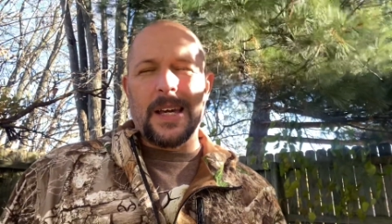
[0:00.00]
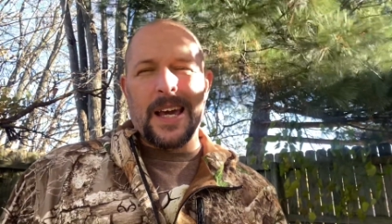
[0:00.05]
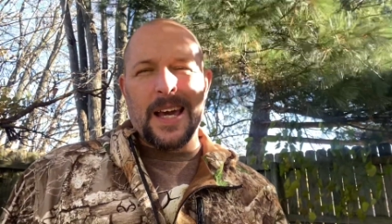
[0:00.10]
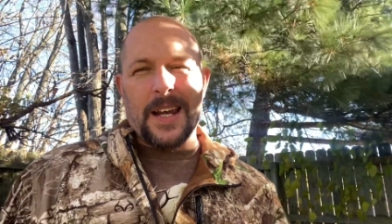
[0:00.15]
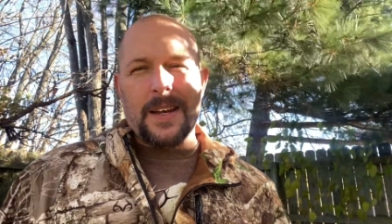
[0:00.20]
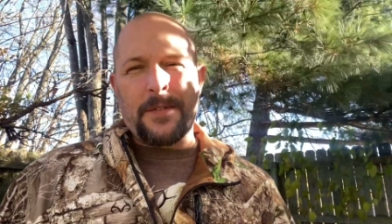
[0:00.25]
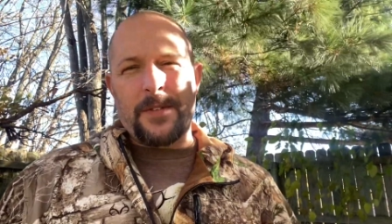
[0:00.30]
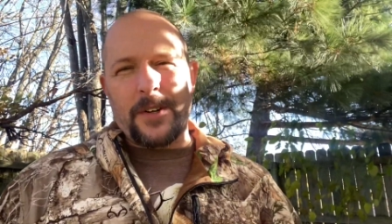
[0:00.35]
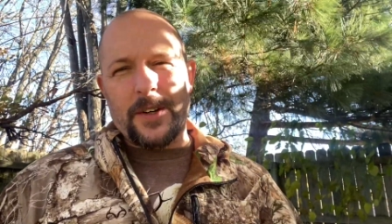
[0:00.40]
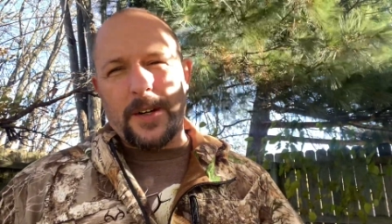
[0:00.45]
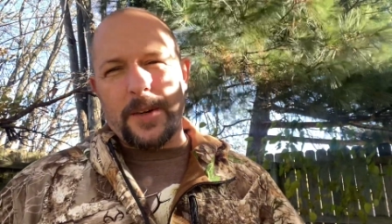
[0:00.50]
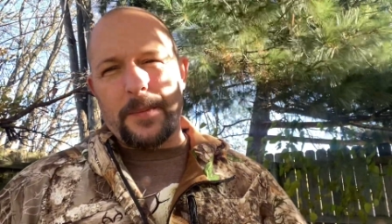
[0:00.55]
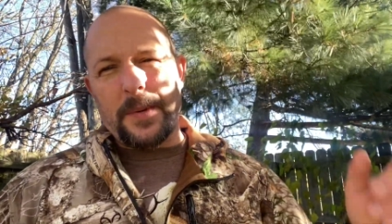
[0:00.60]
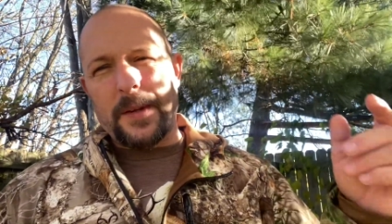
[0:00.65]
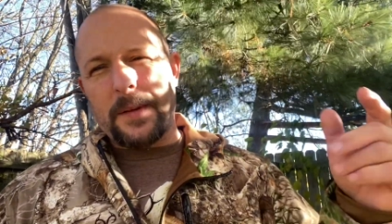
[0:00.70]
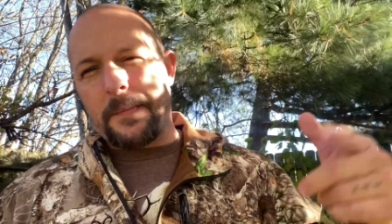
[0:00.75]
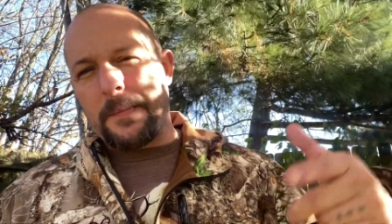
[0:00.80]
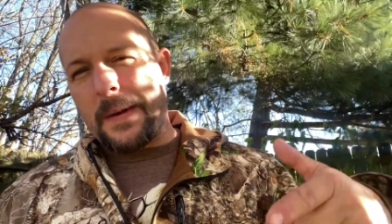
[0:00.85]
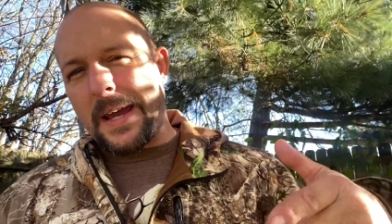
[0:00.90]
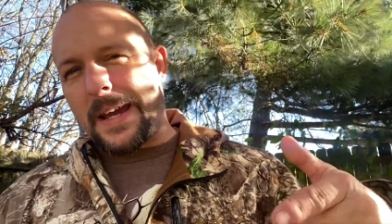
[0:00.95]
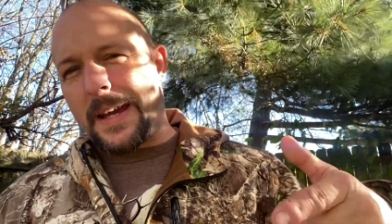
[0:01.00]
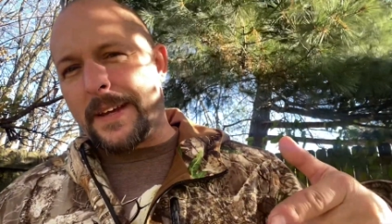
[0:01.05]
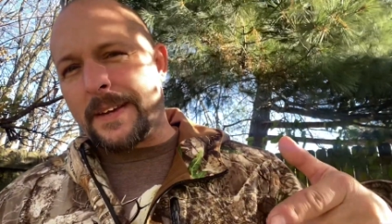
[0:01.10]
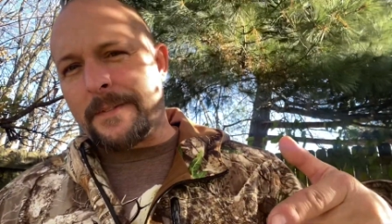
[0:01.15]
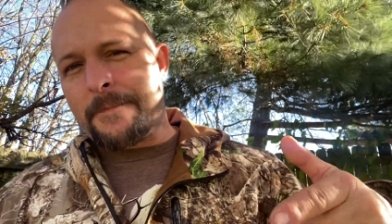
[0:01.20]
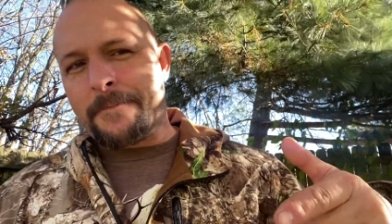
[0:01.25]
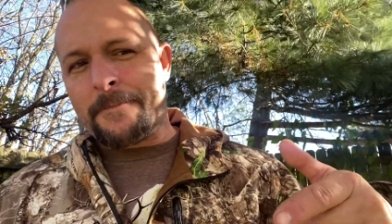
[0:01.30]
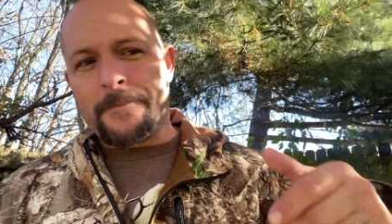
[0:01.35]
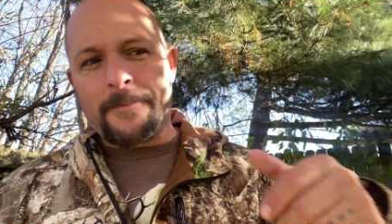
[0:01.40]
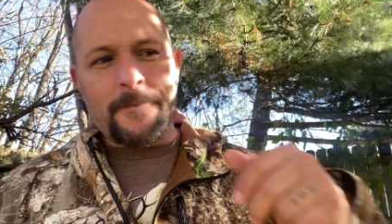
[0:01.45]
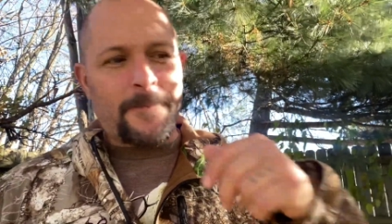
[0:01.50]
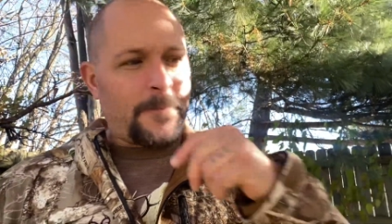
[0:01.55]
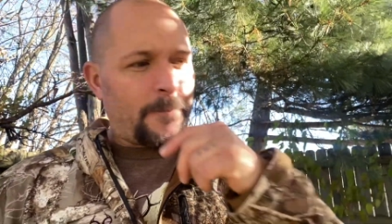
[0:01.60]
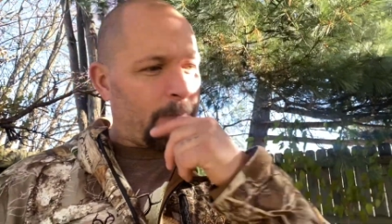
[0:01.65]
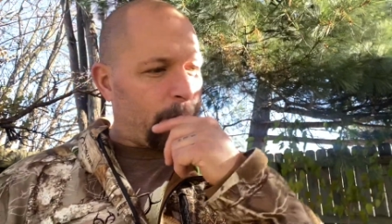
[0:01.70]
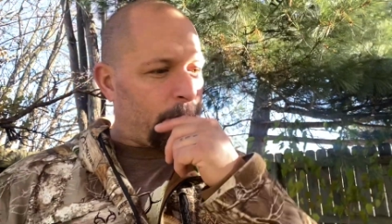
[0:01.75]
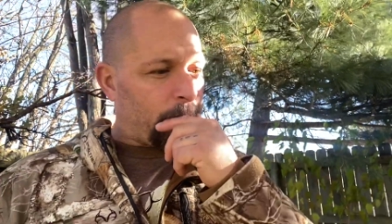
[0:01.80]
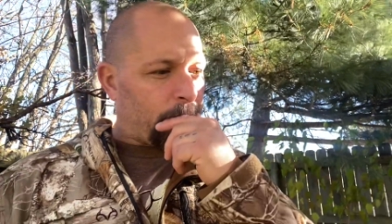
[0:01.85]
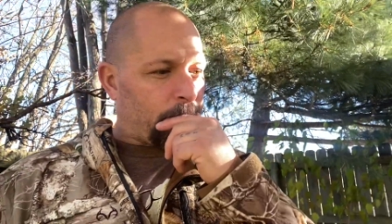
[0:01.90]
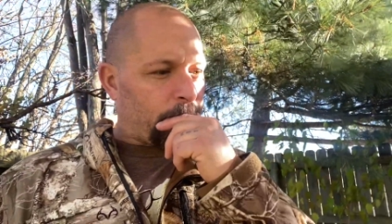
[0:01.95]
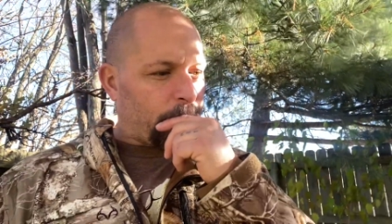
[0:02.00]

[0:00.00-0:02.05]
And if you're going to be the man,